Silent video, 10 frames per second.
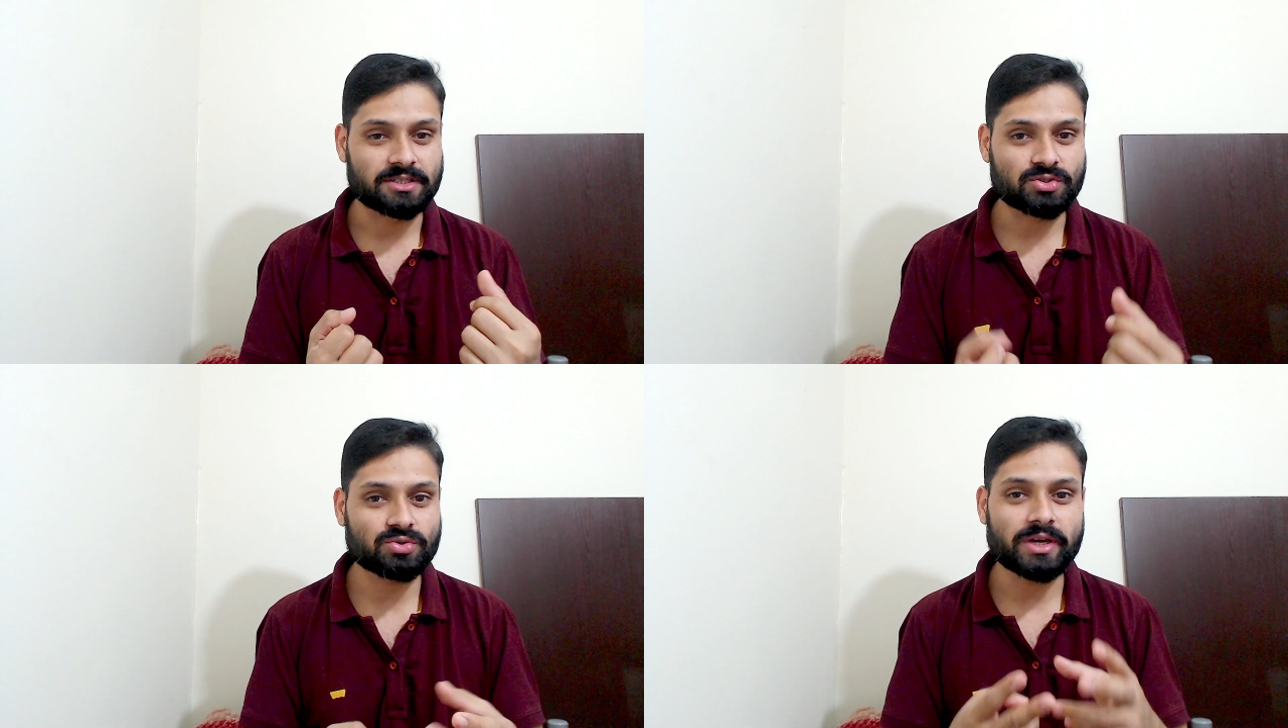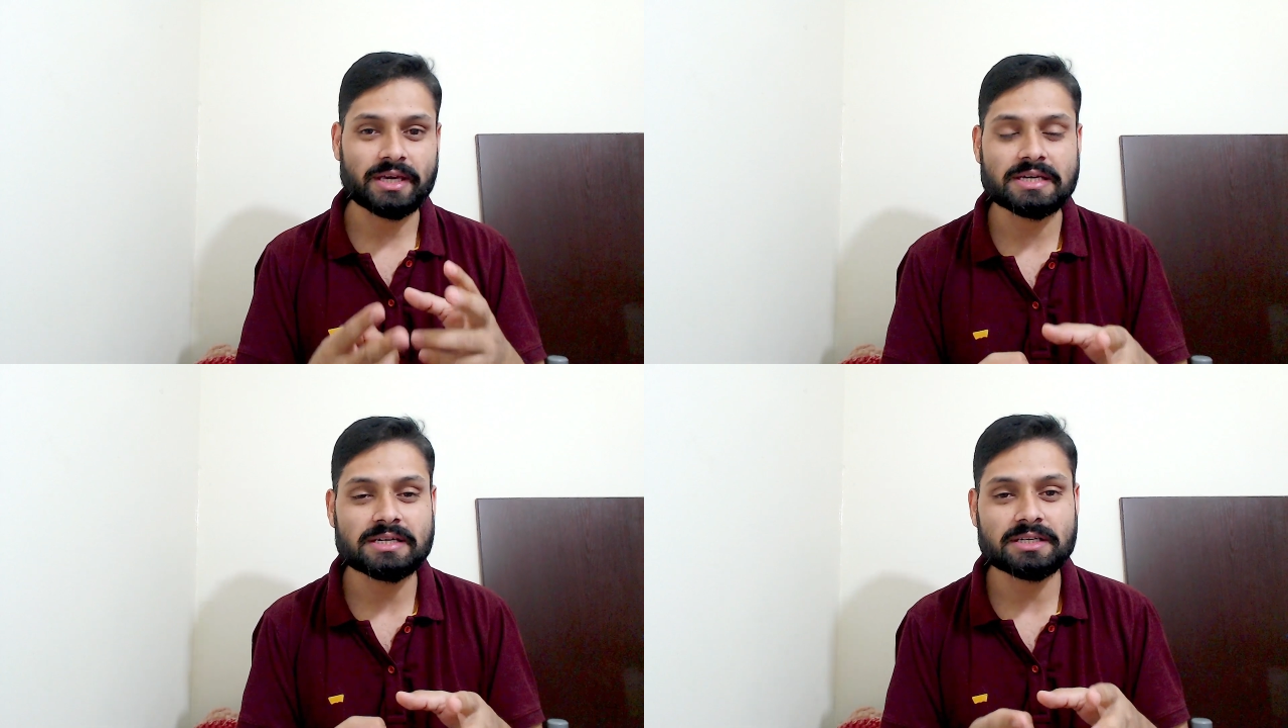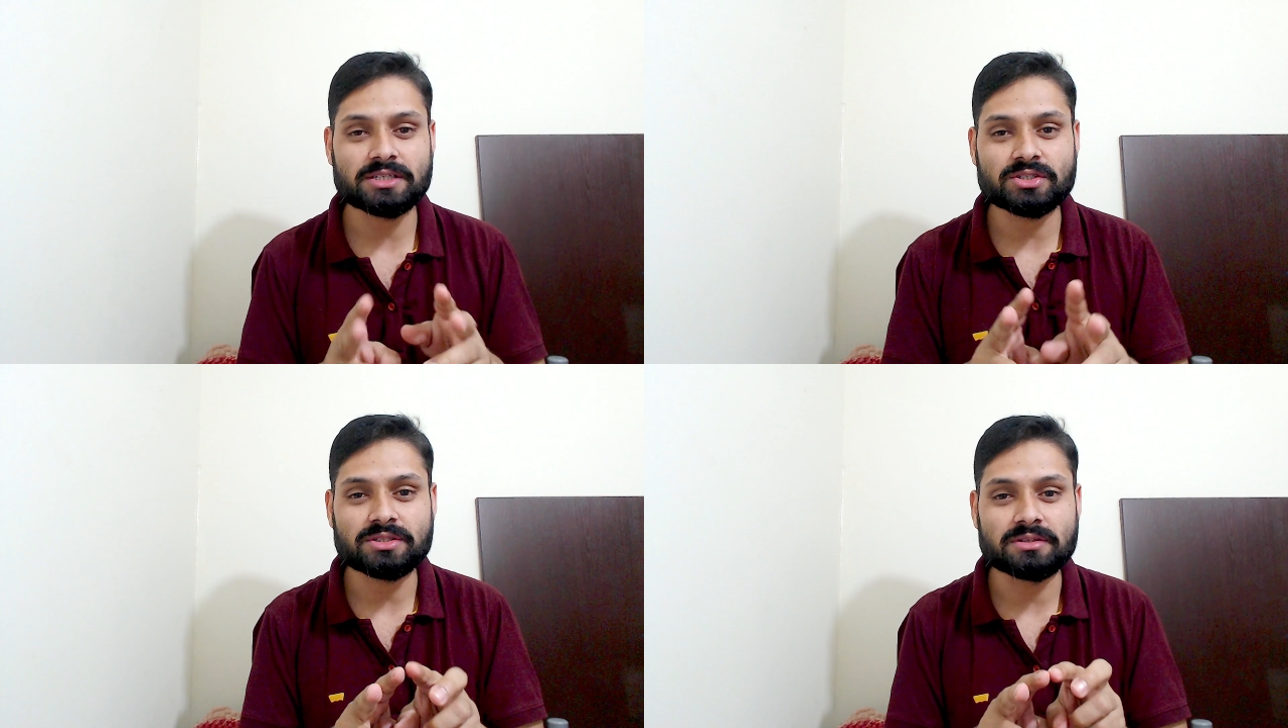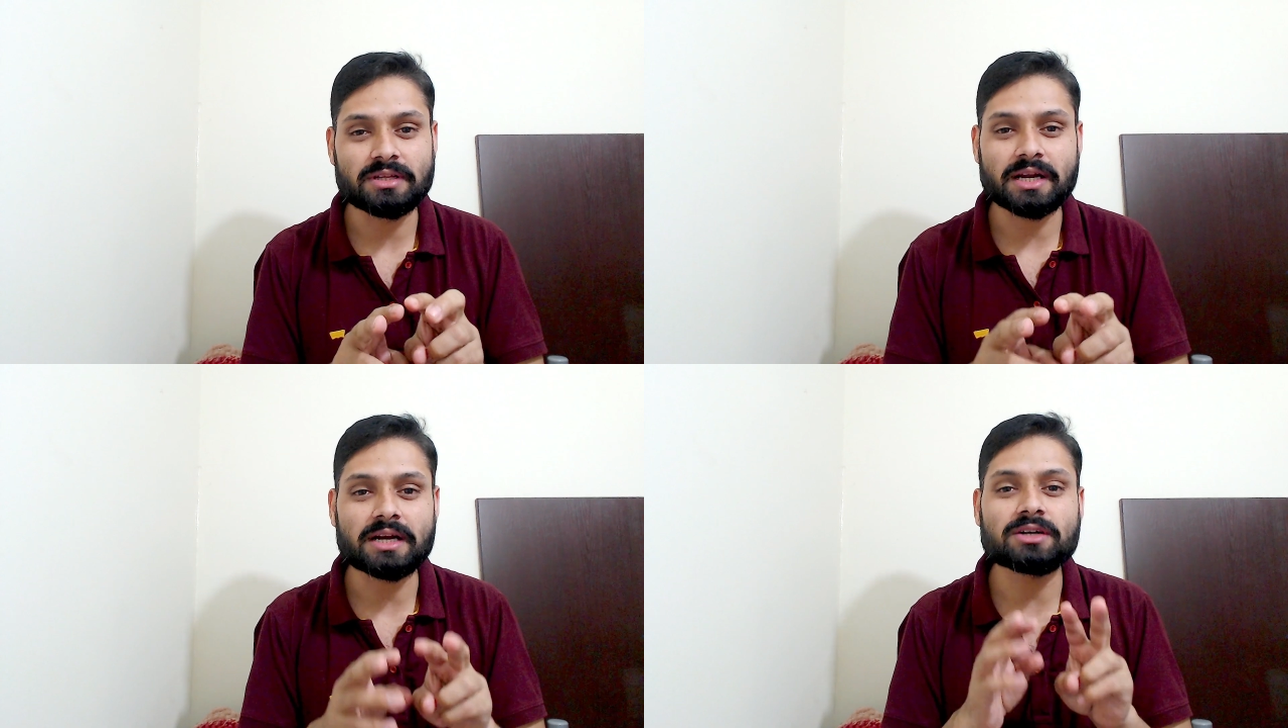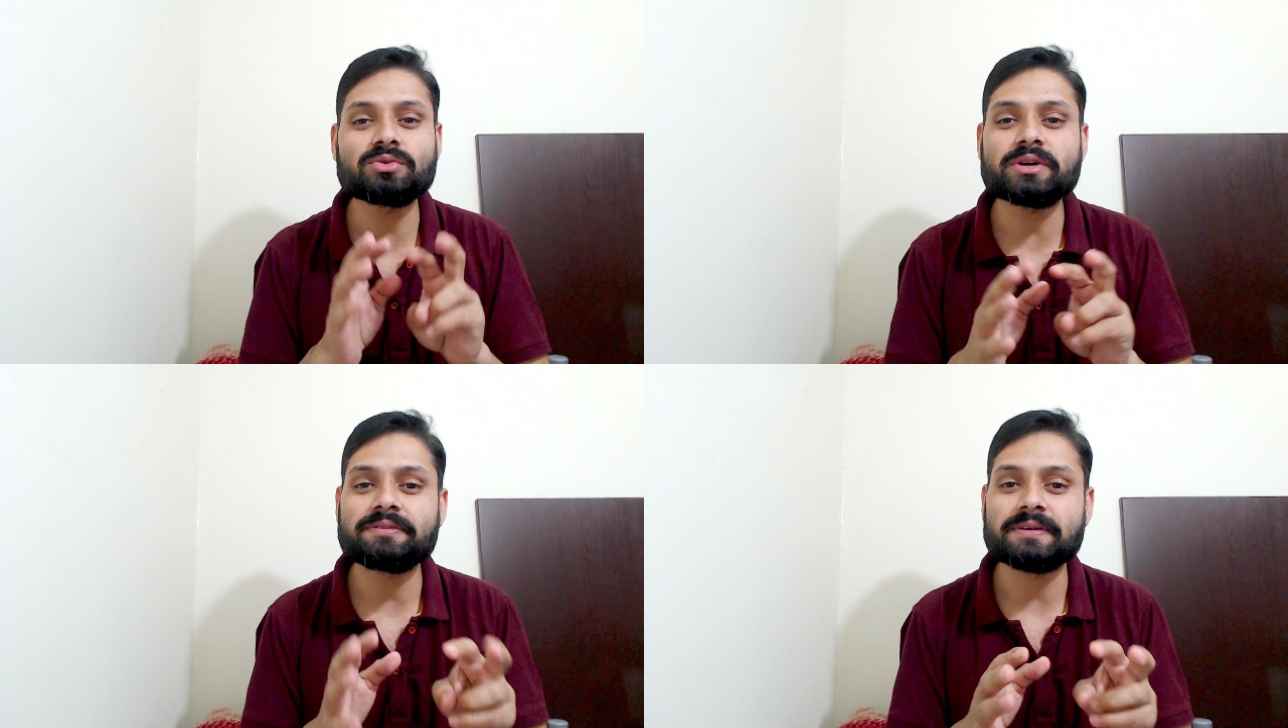So here there are
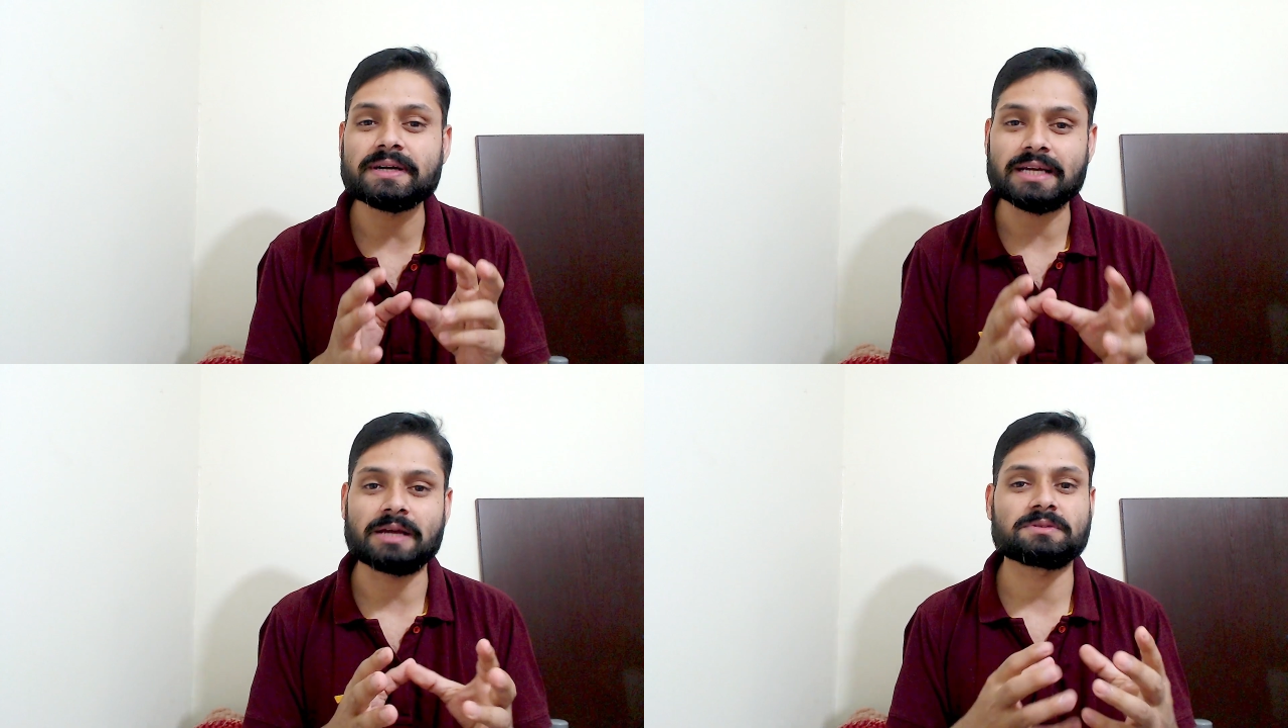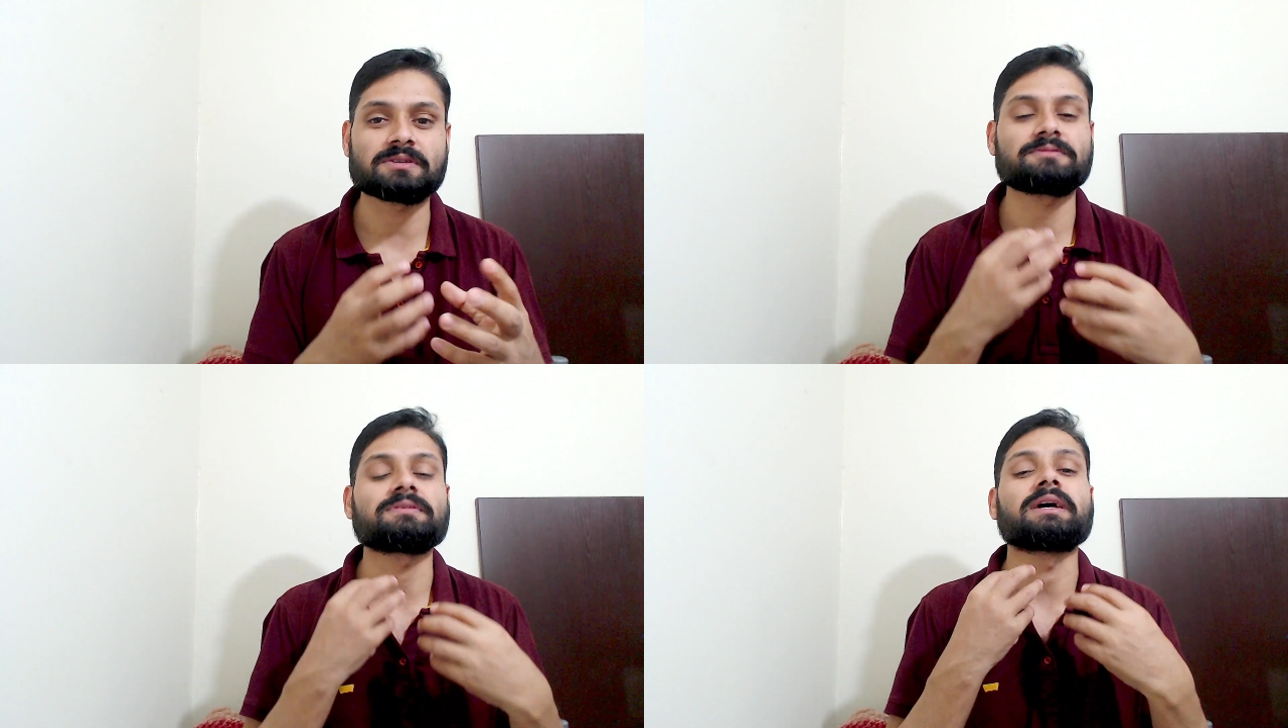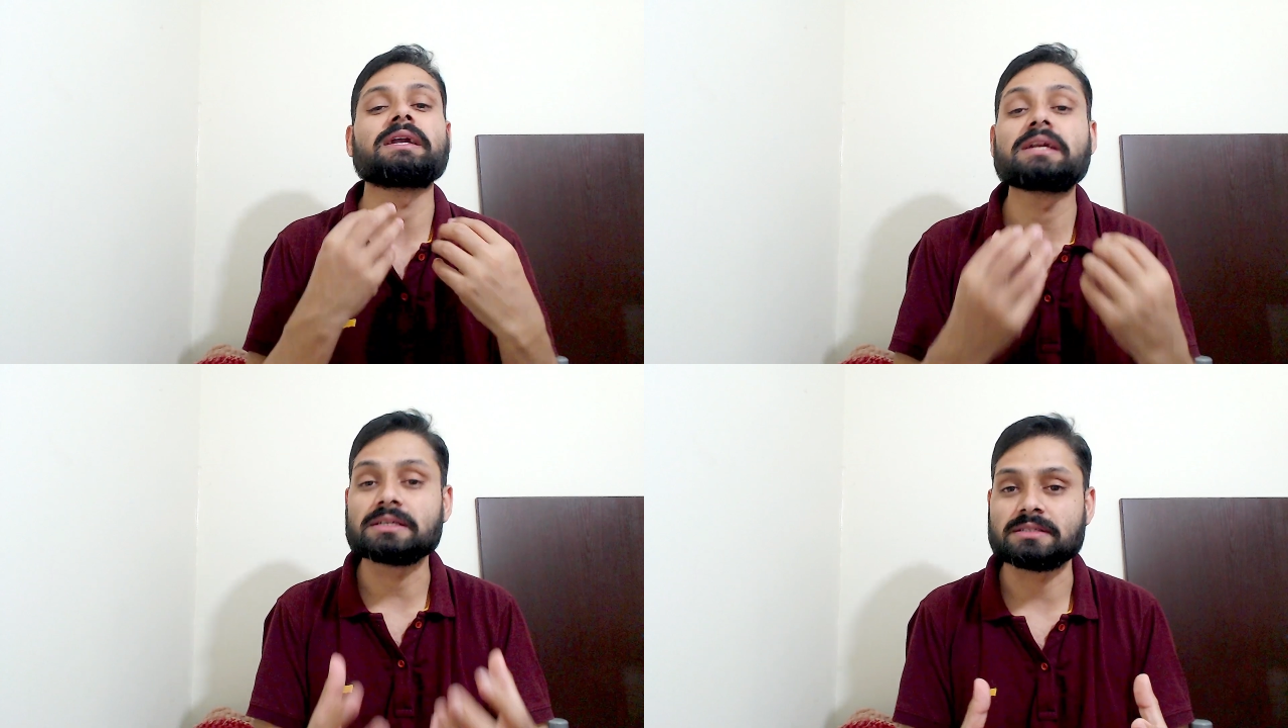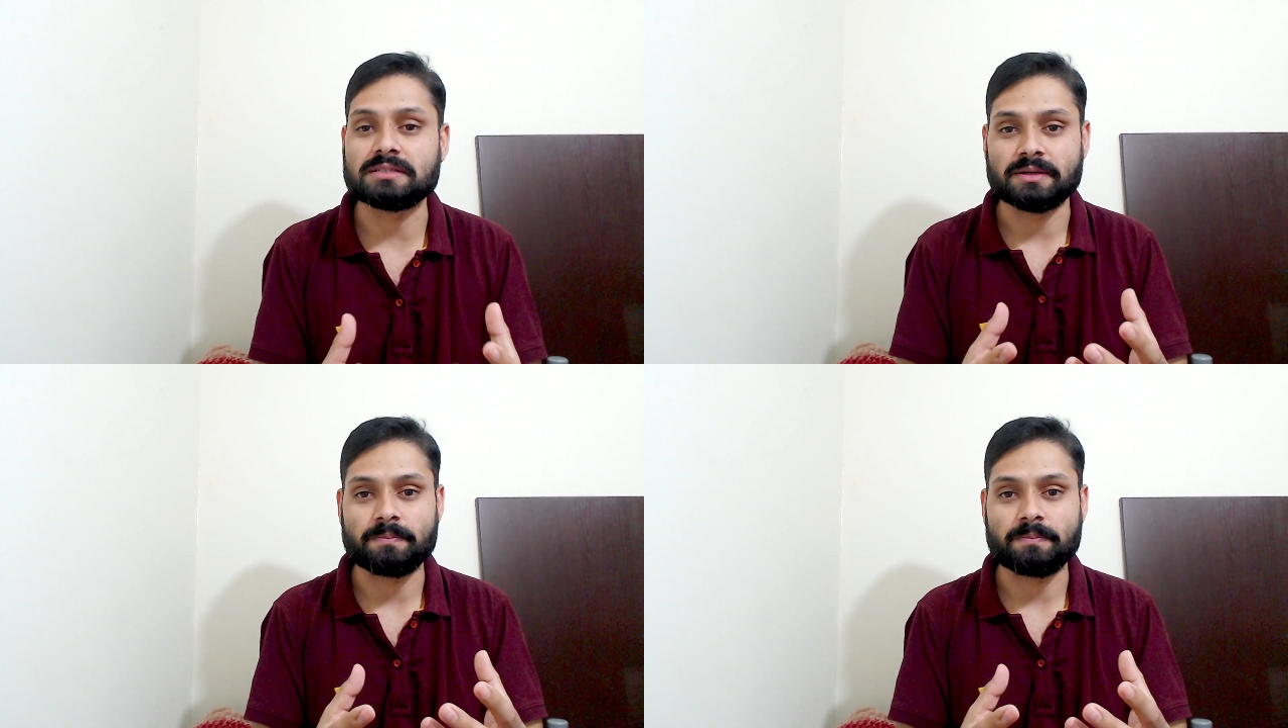two different types of industry.